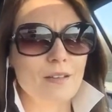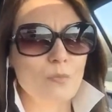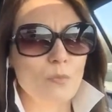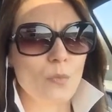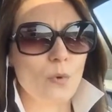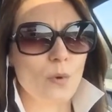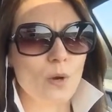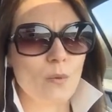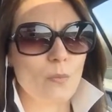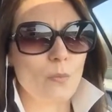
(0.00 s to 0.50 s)

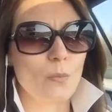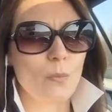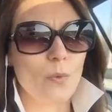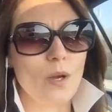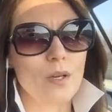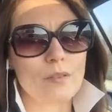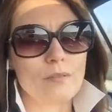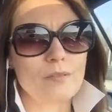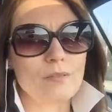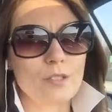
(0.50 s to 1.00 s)

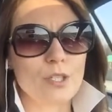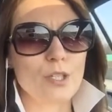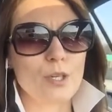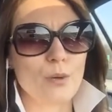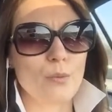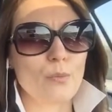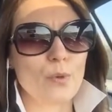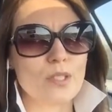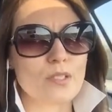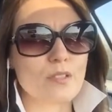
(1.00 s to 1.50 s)

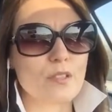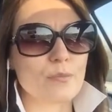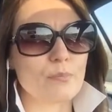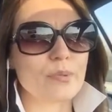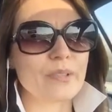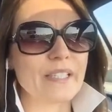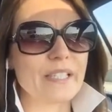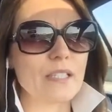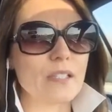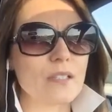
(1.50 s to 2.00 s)
what's
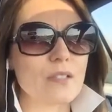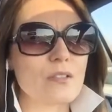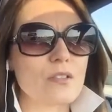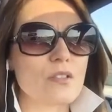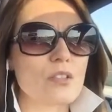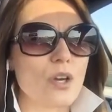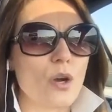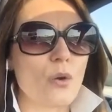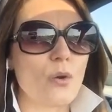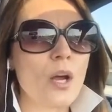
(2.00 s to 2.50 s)
completed.
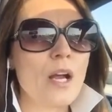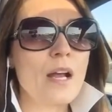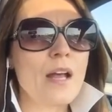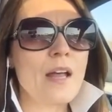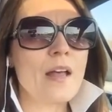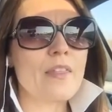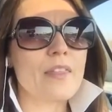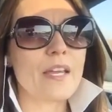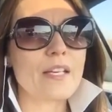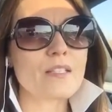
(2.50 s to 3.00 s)
So
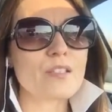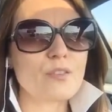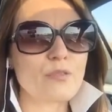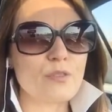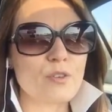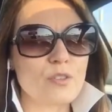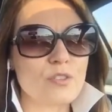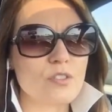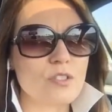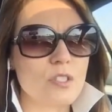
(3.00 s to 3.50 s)
that's the
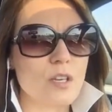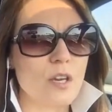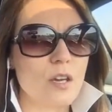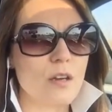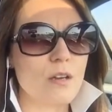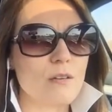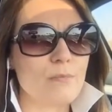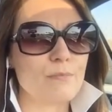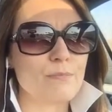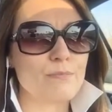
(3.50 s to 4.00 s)
first
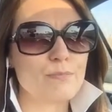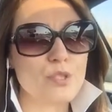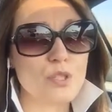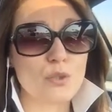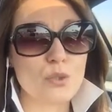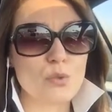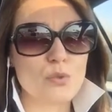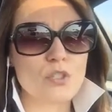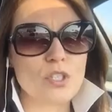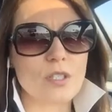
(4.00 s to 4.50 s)

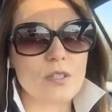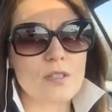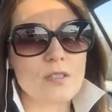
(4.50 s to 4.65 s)
solution.